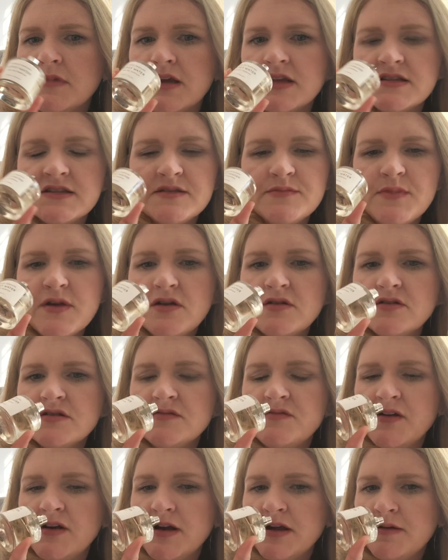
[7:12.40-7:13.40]
it smells
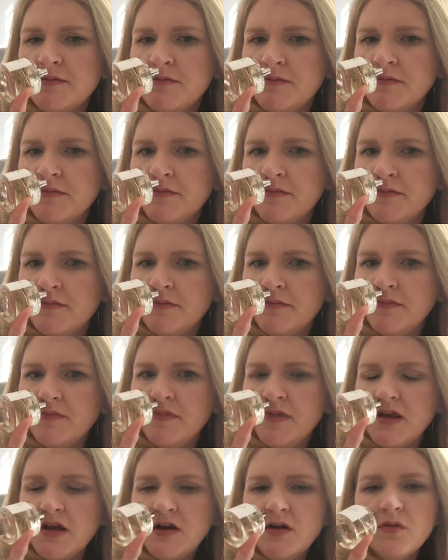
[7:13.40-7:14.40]
very,
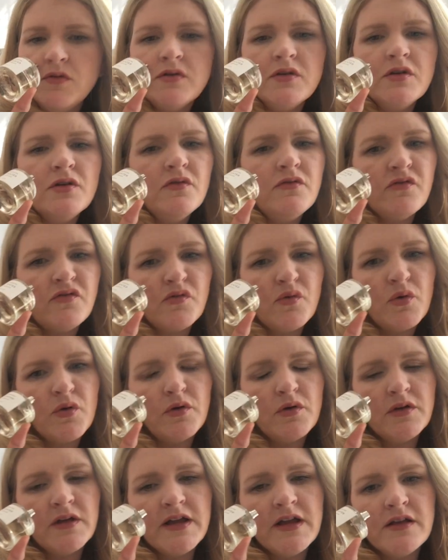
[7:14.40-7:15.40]
you know, a little
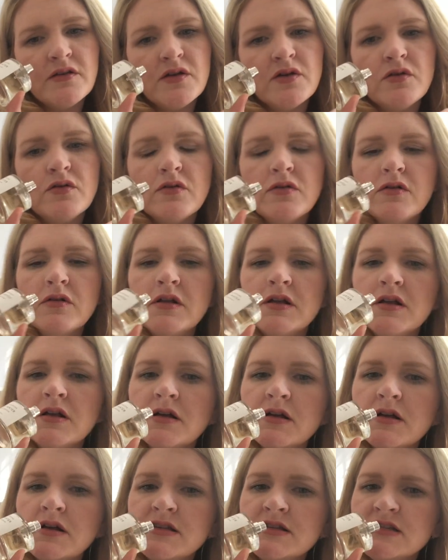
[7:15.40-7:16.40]
florally, a little
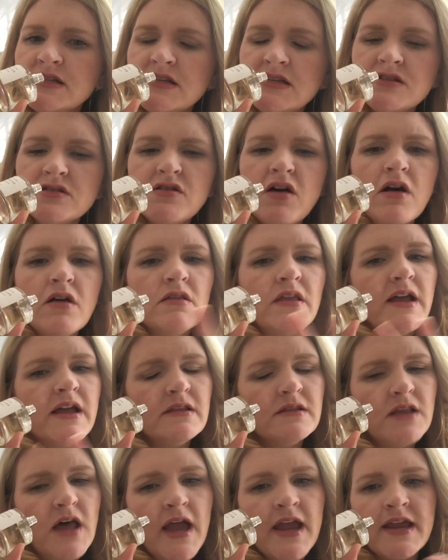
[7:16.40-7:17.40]
sea salt like
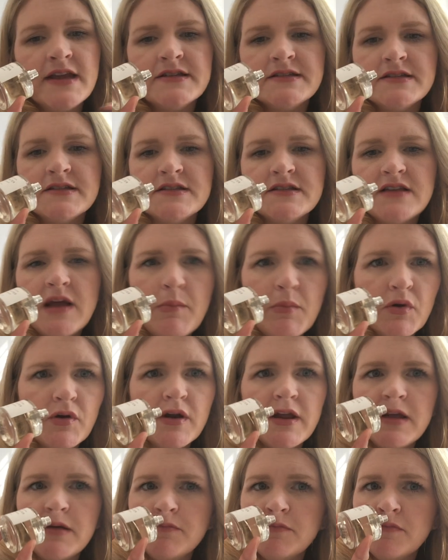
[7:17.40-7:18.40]
light,
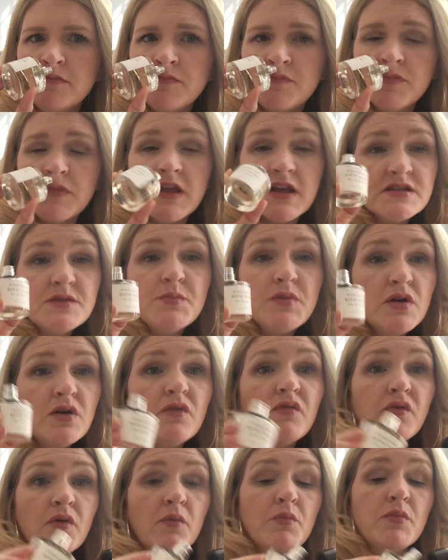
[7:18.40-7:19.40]
summery. It's a
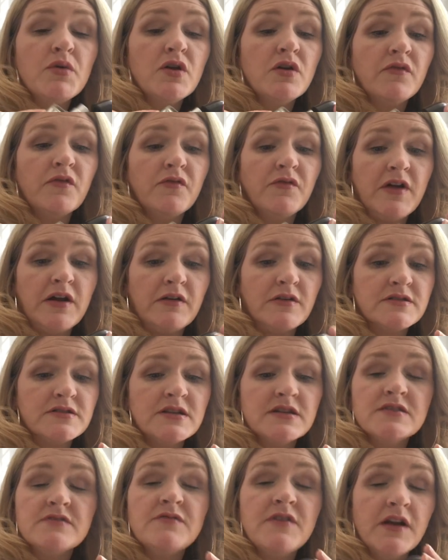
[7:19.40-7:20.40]
beautiful, beautiful fragrance
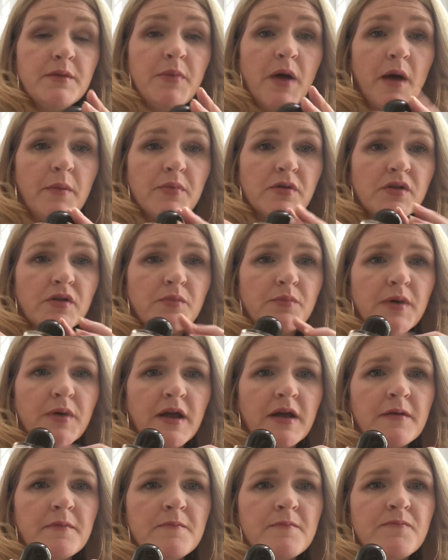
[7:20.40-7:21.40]
and it's very popular,
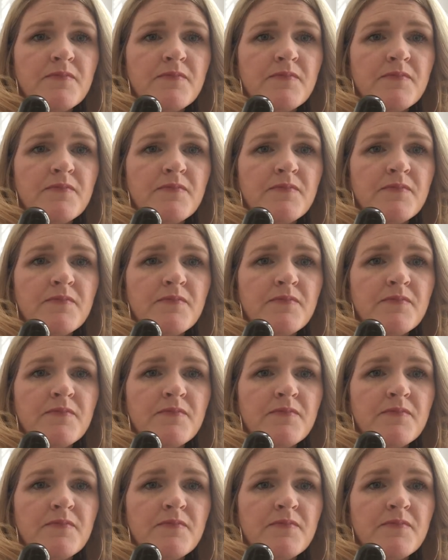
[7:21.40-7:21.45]
but